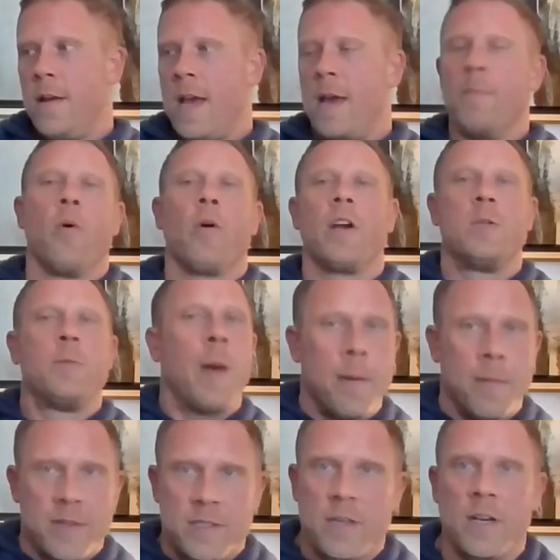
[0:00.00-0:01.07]
and mortgage
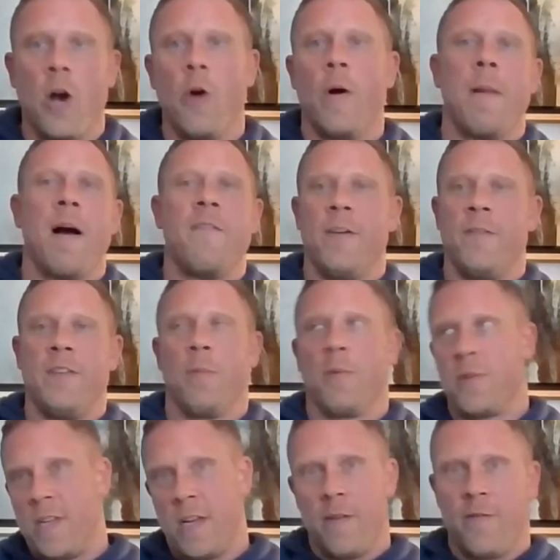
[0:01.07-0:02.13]
payments could go away by
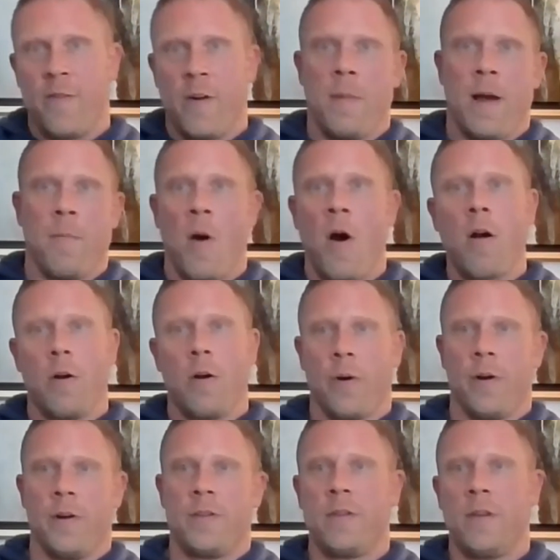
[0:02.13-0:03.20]
50% from my
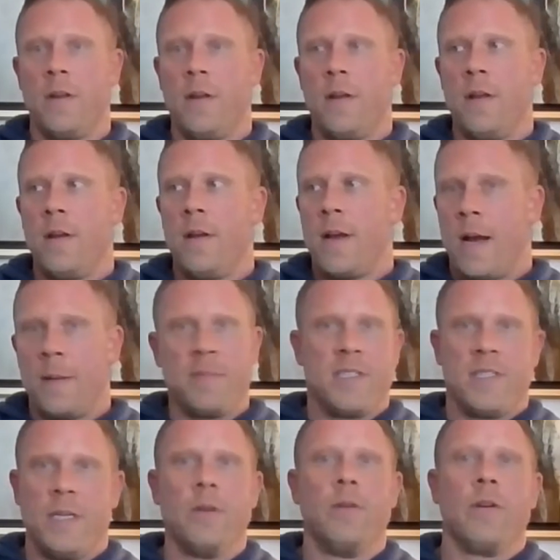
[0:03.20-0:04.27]
borrowers, I'm
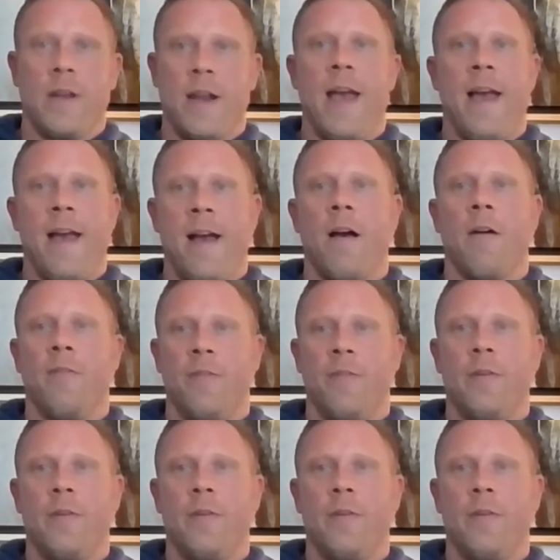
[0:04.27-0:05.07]
still going to have